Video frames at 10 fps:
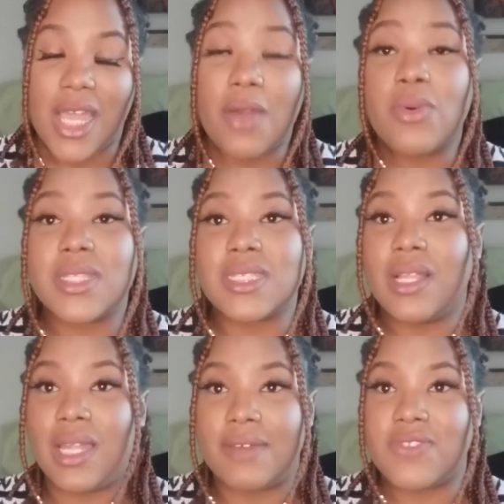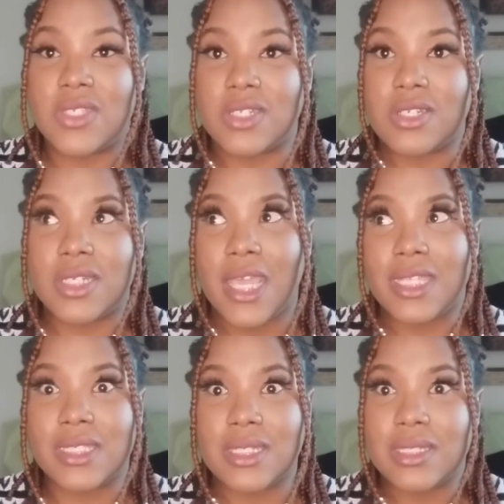I would still love to
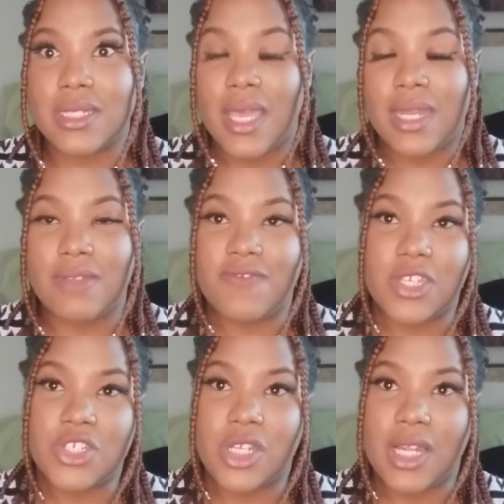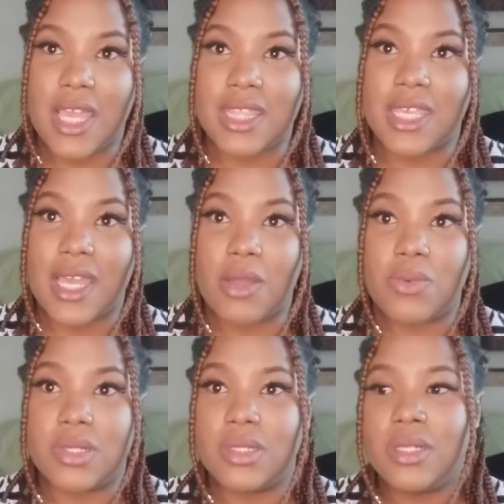taste it, and eventually I think I
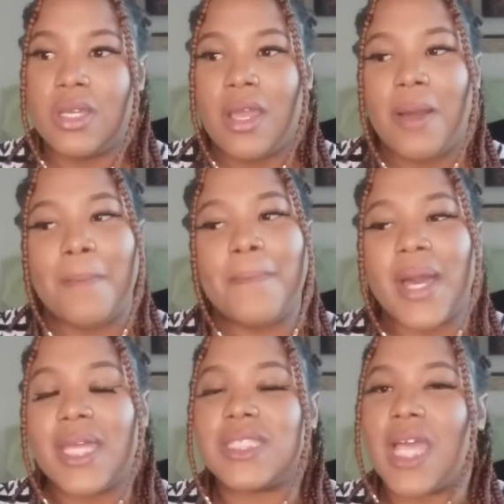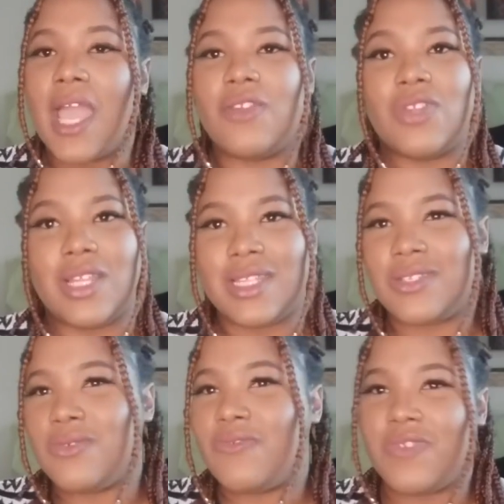will, but I really
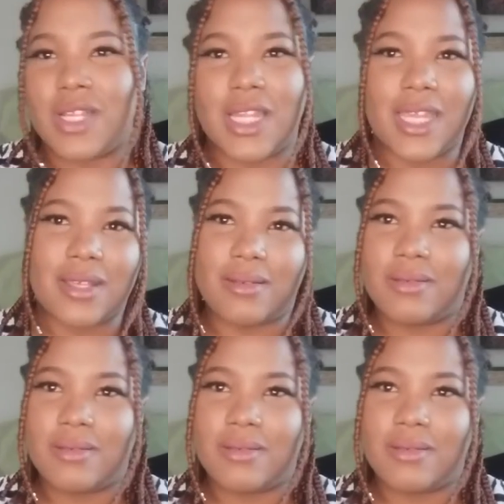do feel like